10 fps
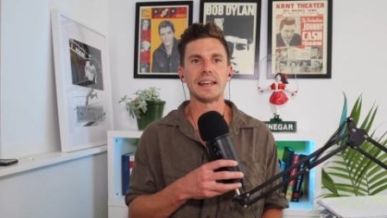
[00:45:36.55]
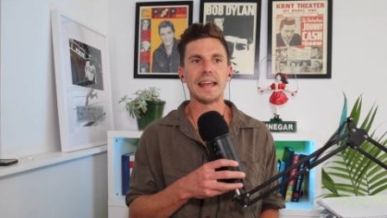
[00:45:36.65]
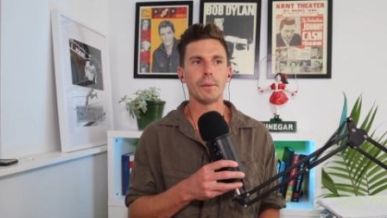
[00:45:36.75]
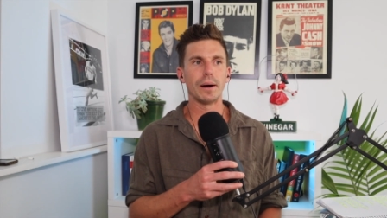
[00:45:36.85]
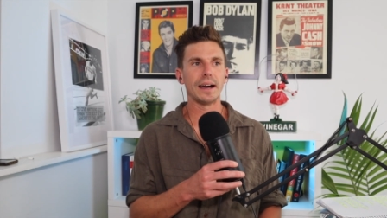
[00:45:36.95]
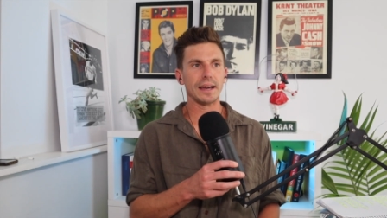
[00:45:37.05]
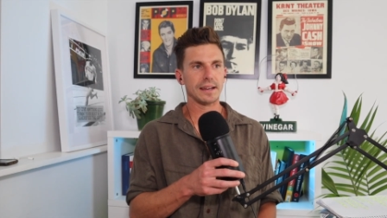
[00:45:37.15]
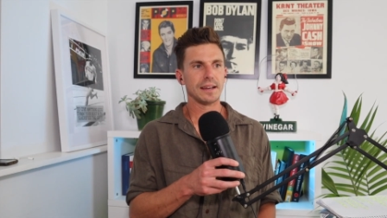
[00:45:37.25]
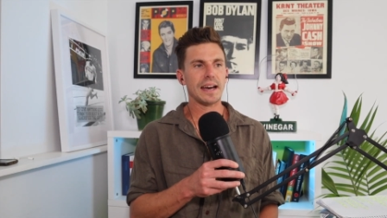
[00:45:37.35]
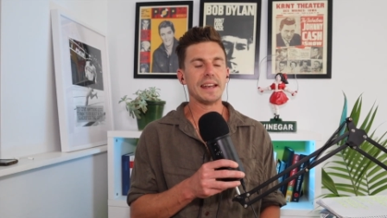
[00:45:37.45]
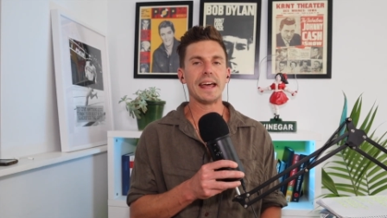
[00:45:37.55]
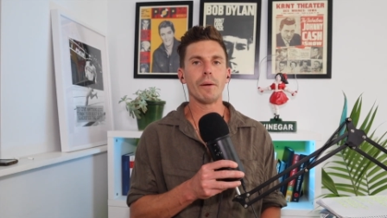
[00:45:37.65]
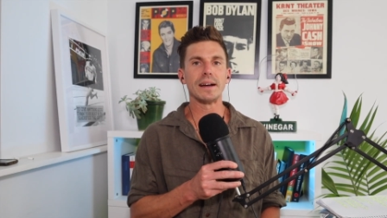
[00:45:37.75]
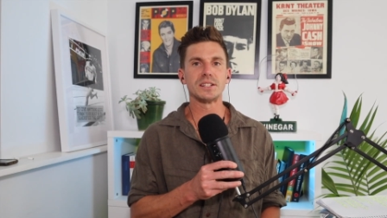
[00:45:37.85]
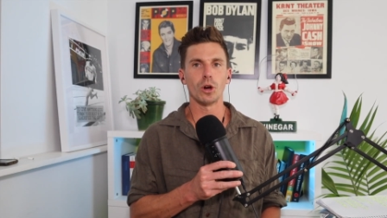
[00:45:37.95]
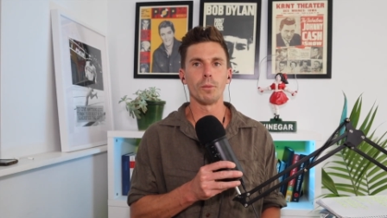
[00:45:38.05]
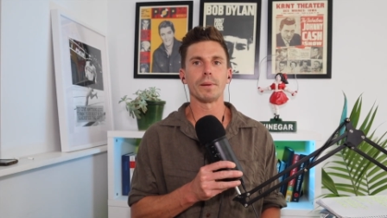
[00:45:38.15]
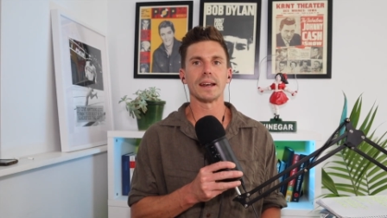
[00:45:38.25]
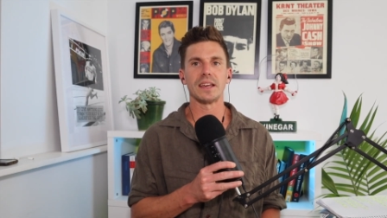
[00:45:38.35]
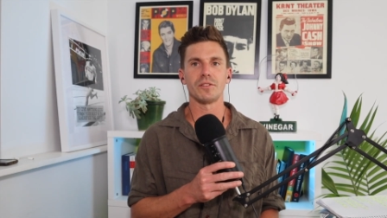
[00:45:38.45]
and now I and now I don't
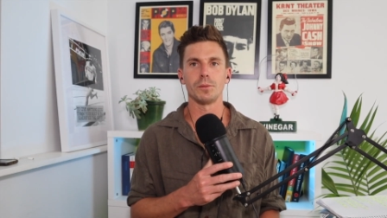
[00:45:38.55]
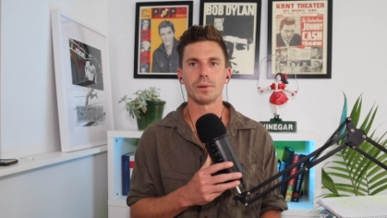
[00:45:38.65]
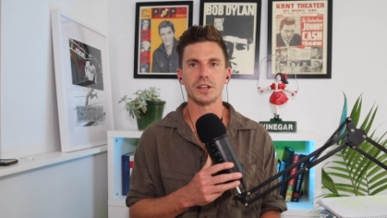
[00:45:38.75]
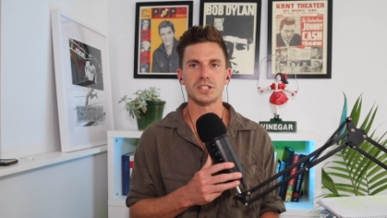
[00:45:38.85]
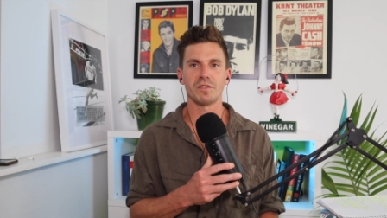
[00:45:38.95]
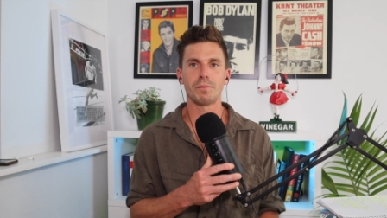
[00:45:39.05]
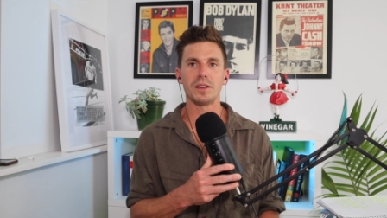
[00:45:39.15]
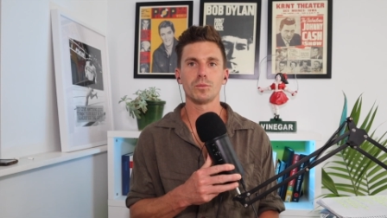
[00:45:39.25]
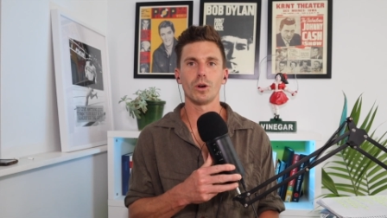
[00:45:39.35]
believe you because you've been